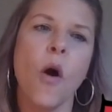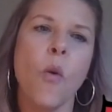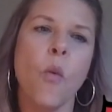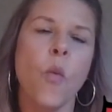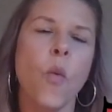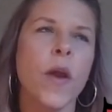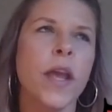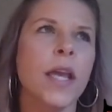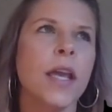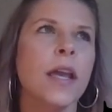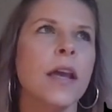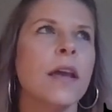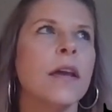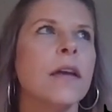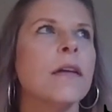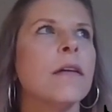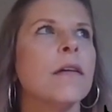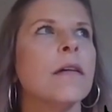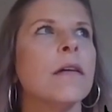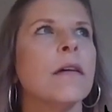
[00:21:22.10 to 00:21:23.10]
We
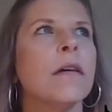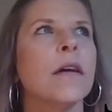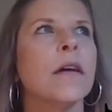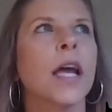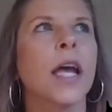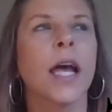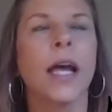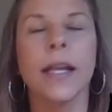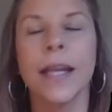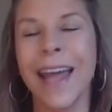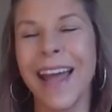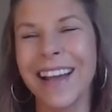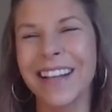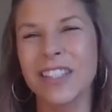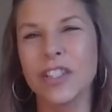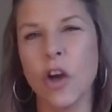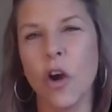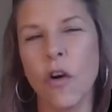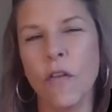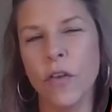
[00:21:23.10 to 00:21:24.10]

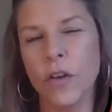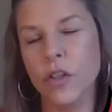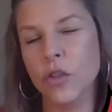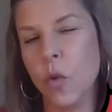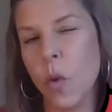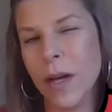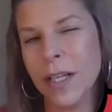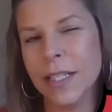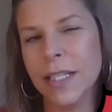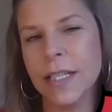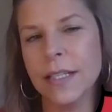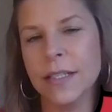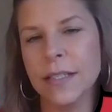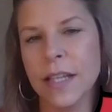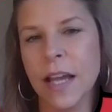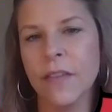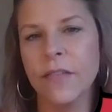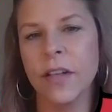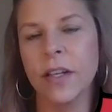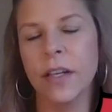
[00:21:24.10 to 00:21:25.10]
connect over
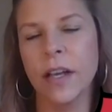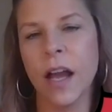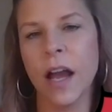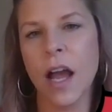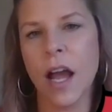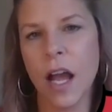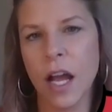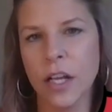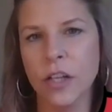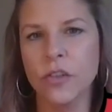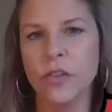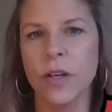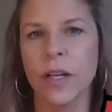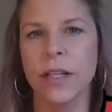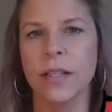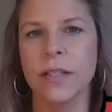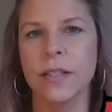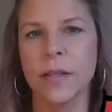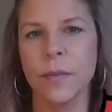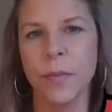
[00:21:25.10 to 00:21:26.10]

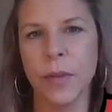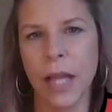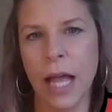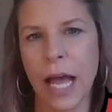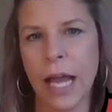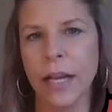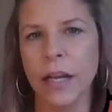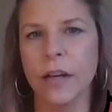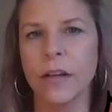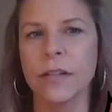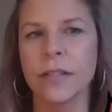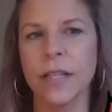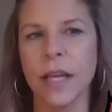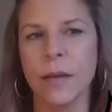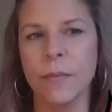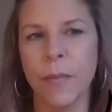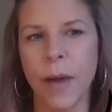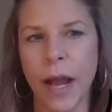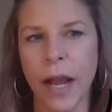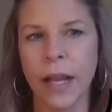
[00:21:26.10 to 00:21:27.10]
2,700 suppliers
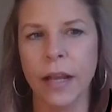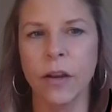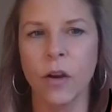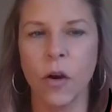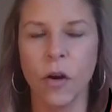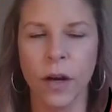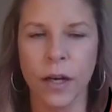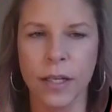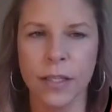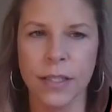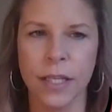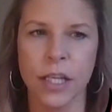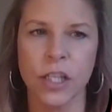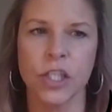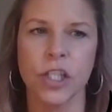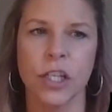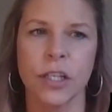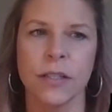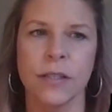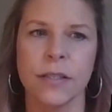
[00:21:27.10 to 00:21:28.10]
and buying
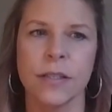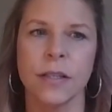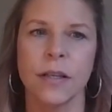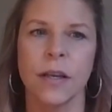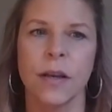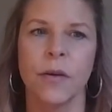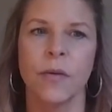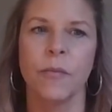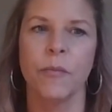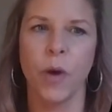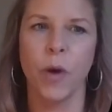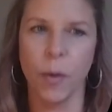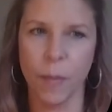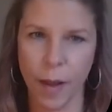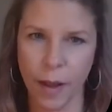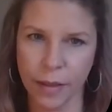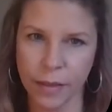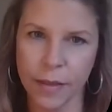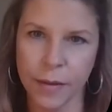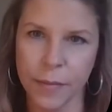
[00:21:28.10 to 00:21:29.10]
organizations per
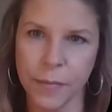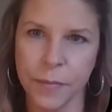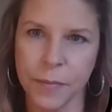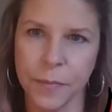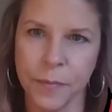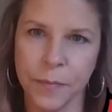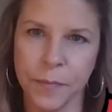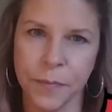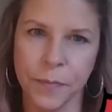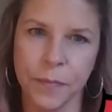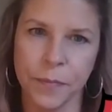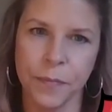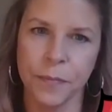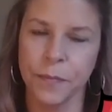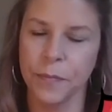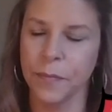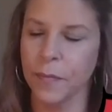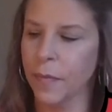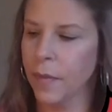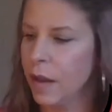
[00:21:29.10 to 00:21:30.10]
month.
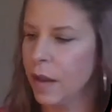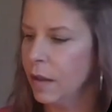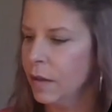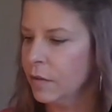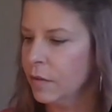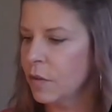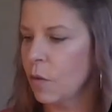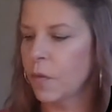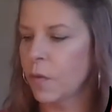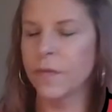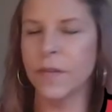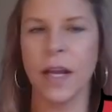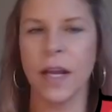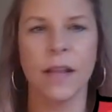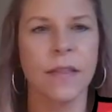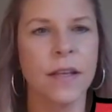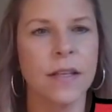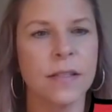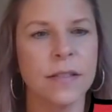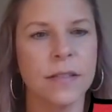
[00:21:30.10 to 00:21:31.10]
So we've
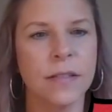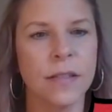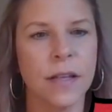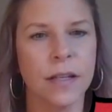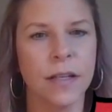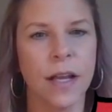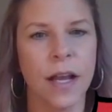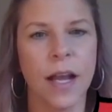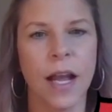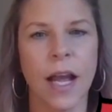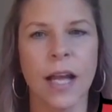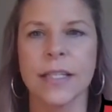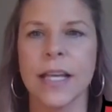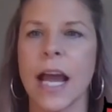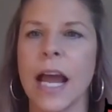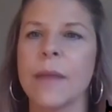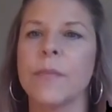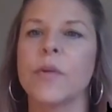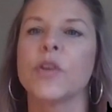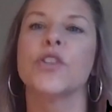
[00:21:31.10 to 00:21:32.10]
done this a
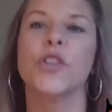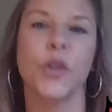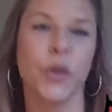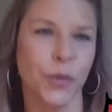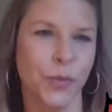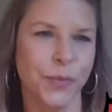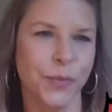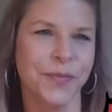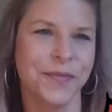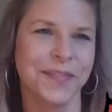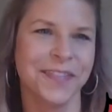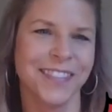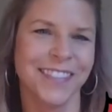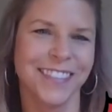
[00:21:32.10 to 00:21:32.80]
time or two.